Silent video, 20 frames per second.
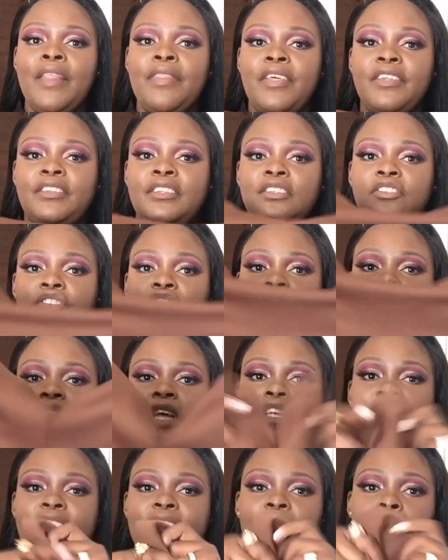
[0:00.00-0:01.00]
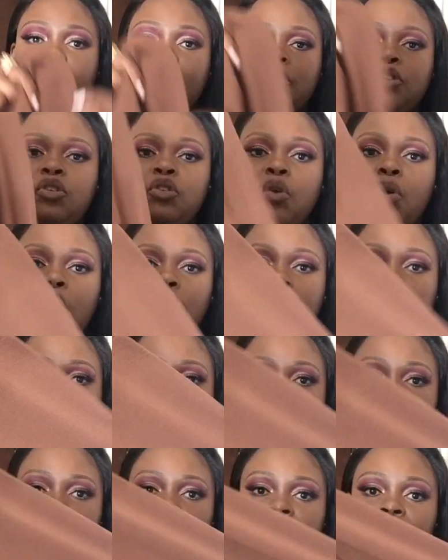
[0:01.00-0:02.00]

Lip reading: This is just a shapewear short.